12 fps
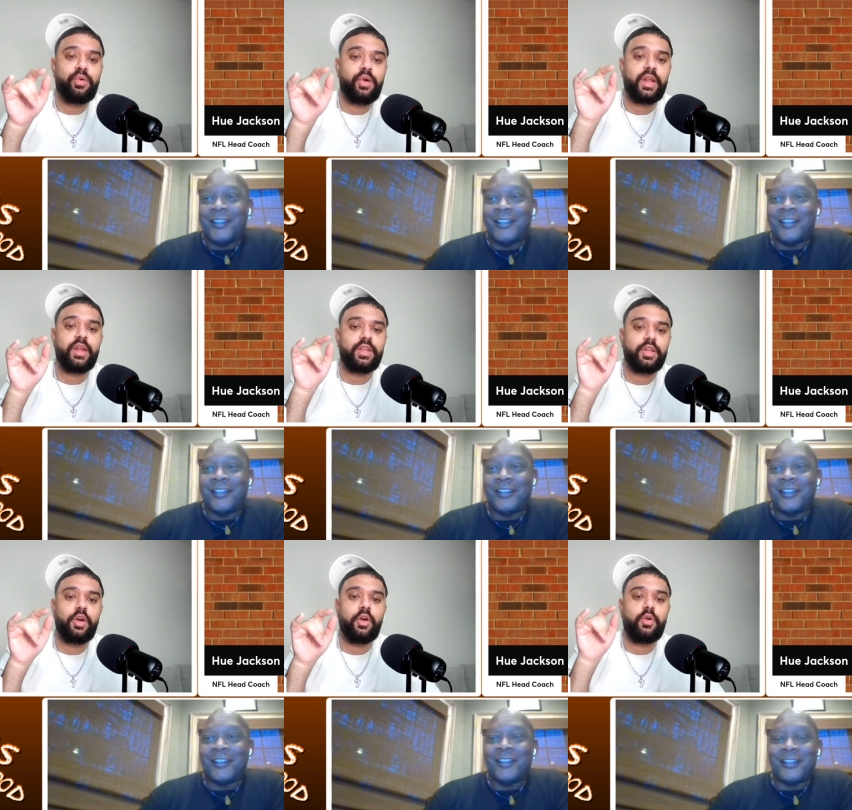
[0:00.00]
Speaker 1: you know,
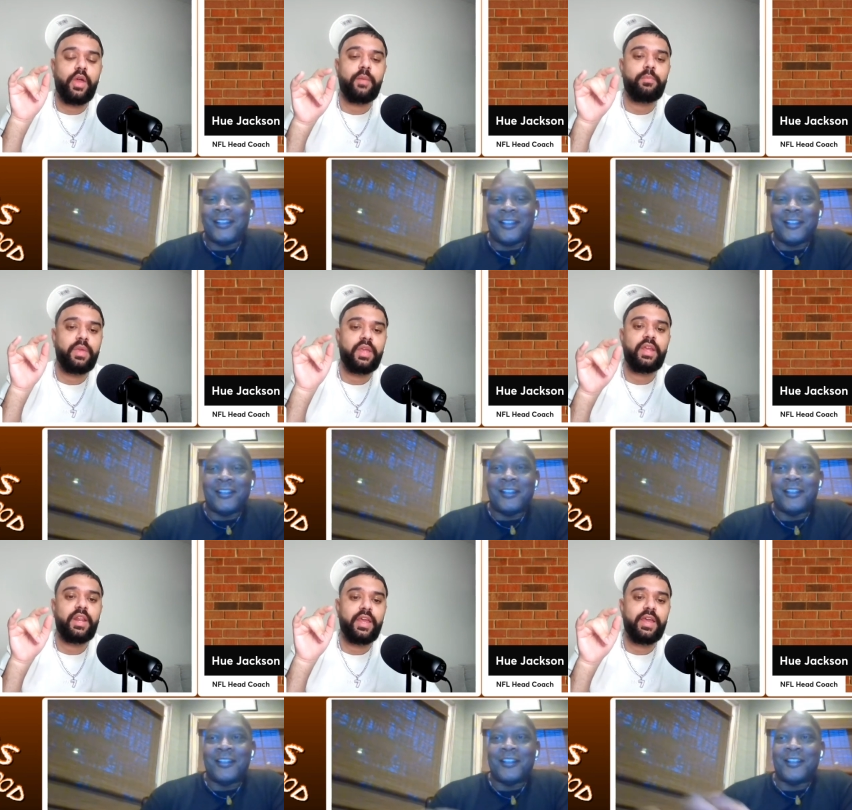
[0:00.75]
and me and
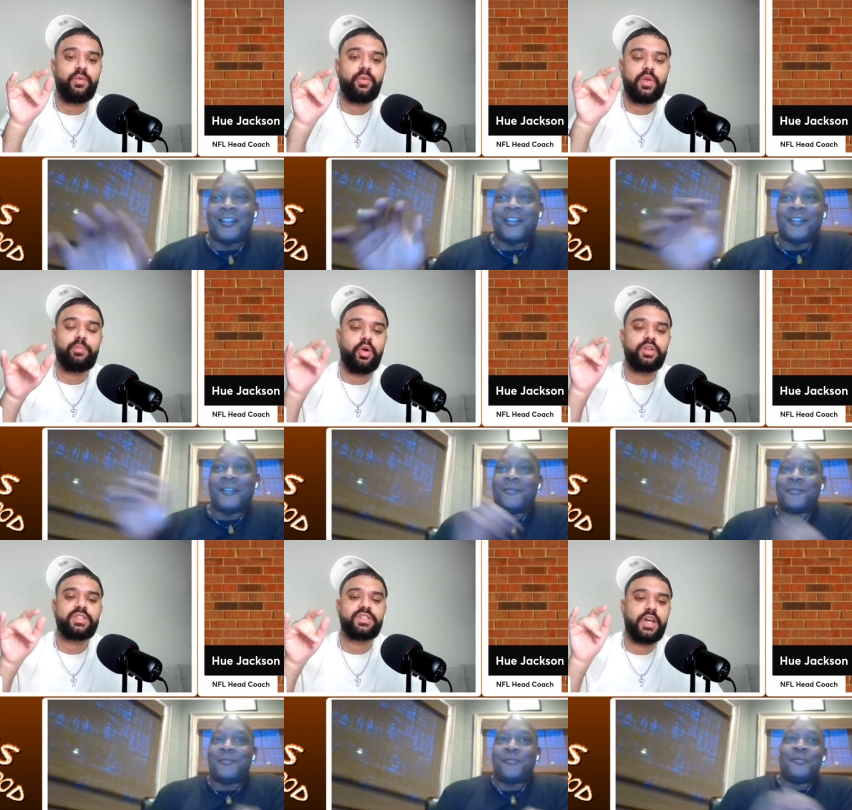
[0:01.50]
him, we both decided
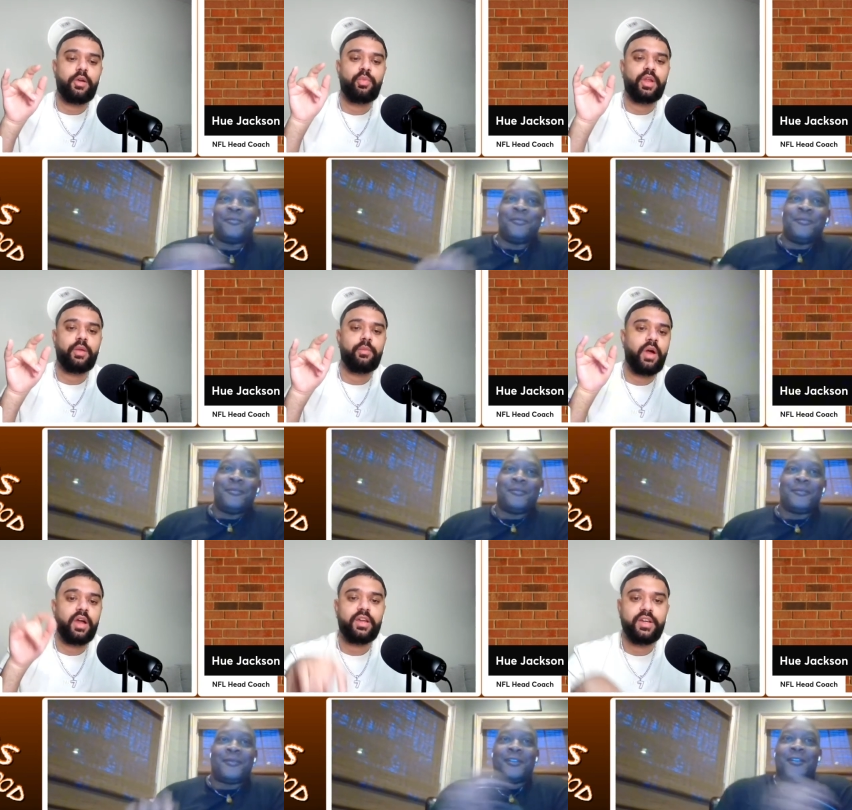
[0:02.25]
to bring him on
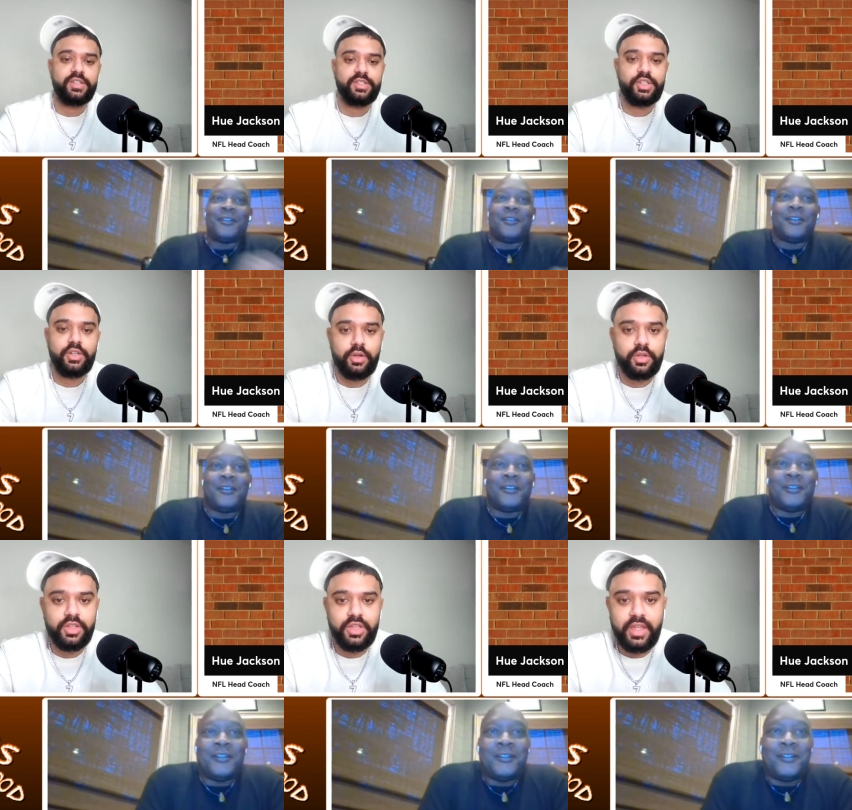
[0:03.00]
because, you know, the thing
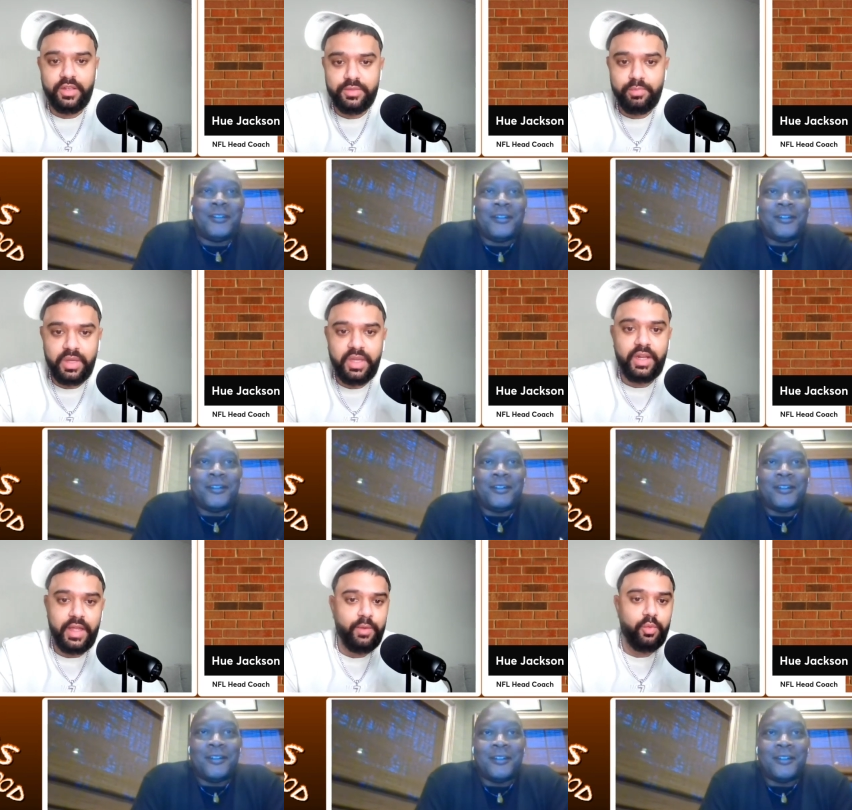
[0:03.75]
is, me and him were
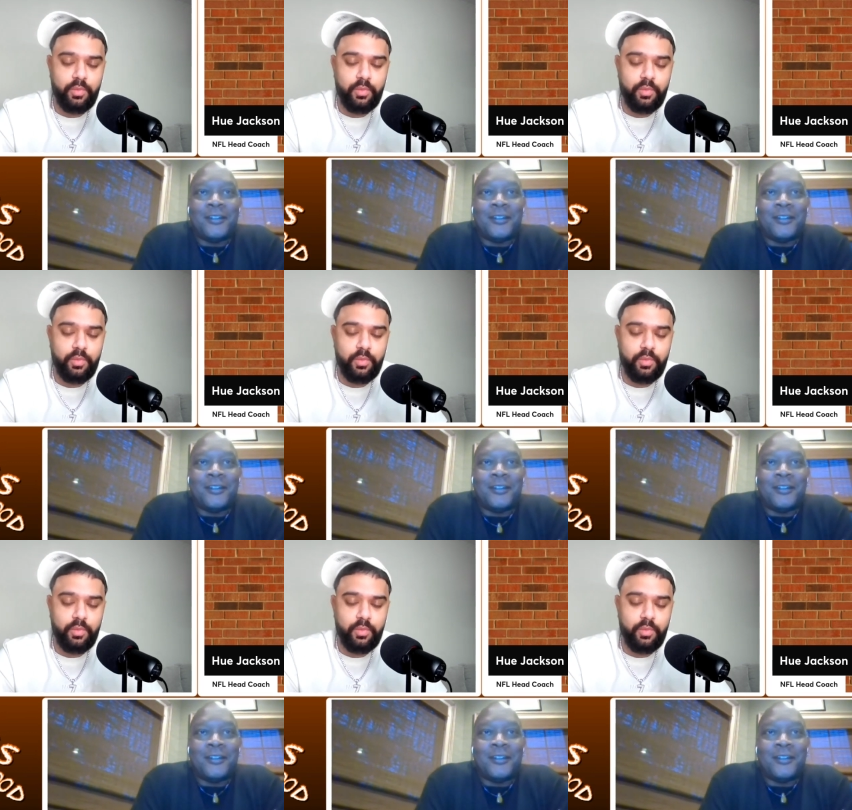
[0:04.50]
about